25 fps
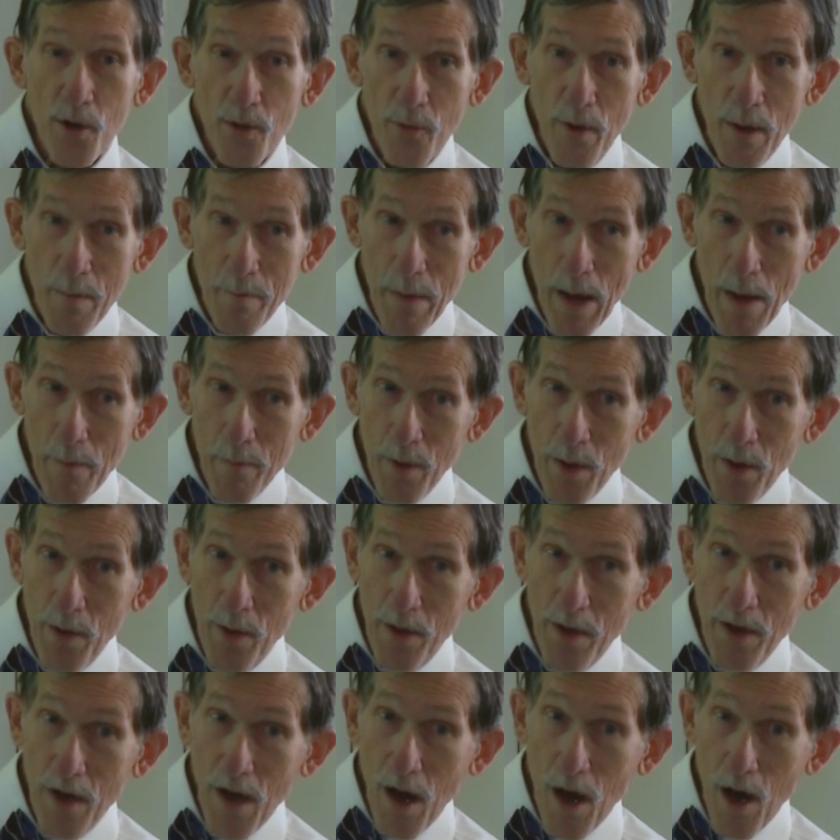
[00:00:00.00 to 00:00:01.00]
remember
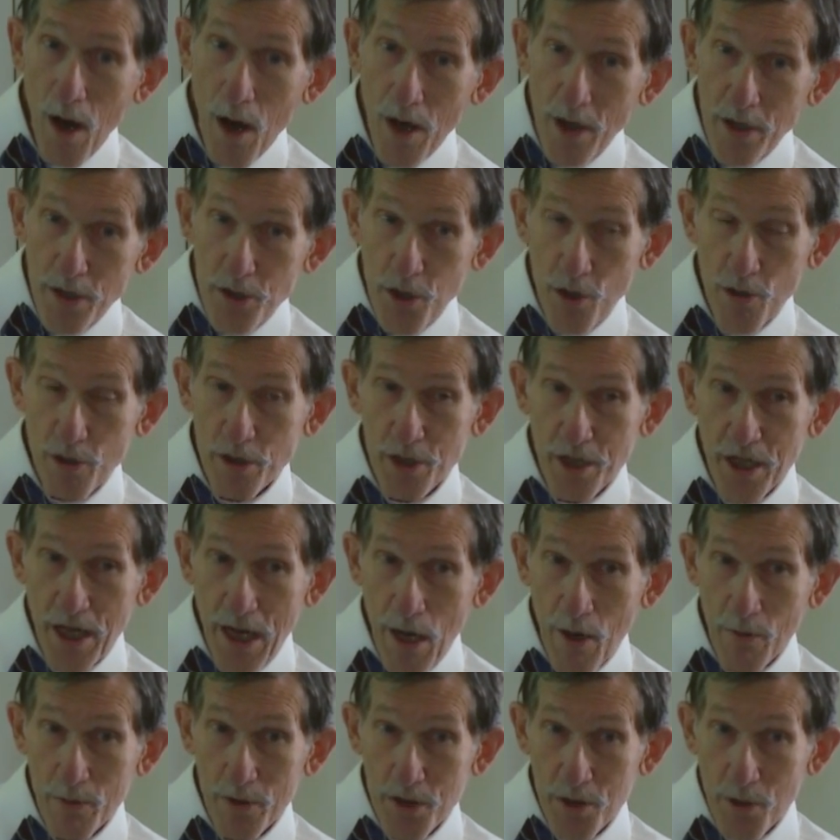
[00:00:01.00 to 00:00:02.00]
the church
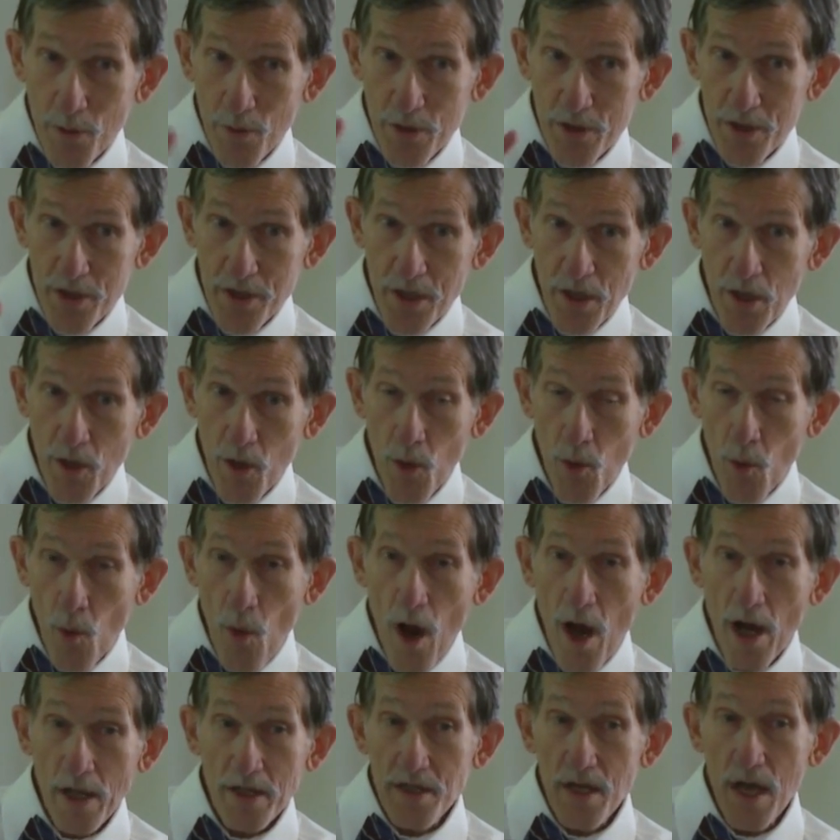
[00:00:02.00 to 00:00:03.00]
council still
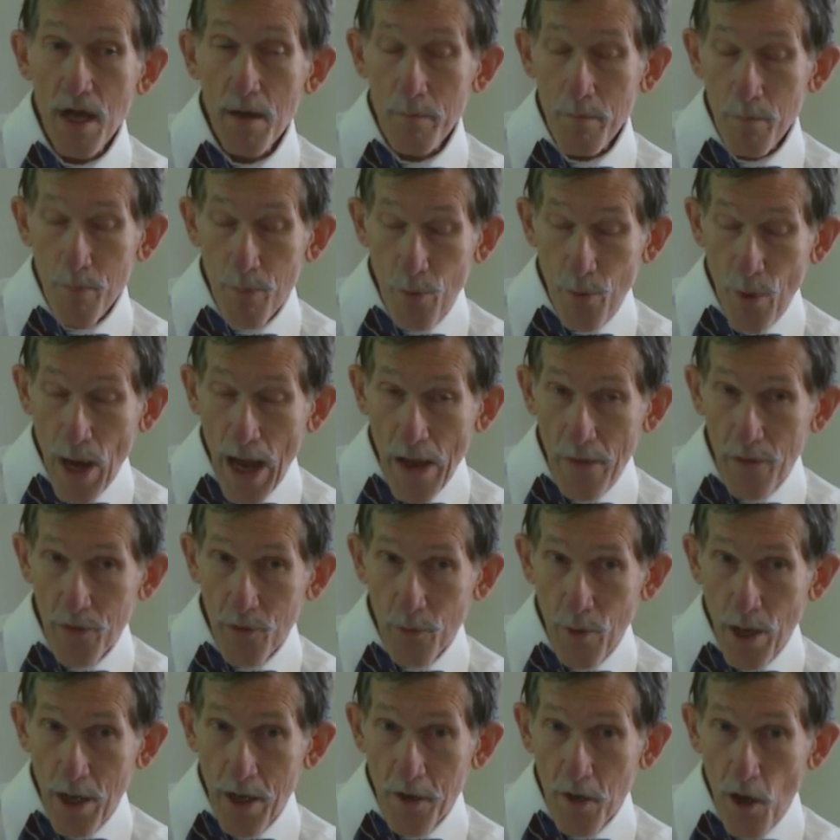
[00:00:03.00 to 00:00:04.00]
was
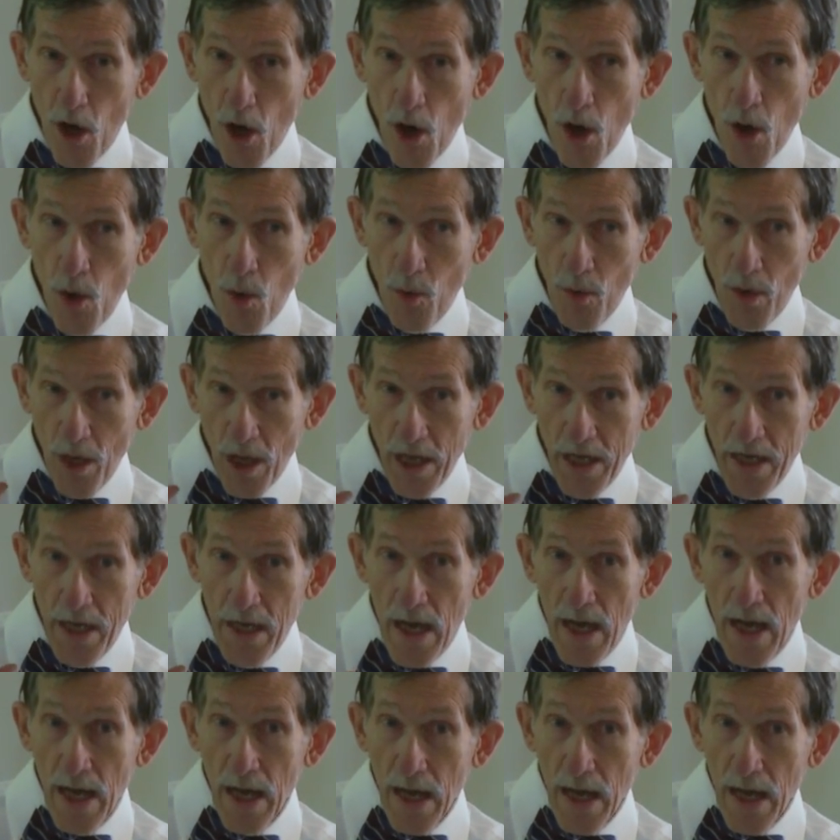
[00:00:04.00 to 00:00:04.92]
brethren only.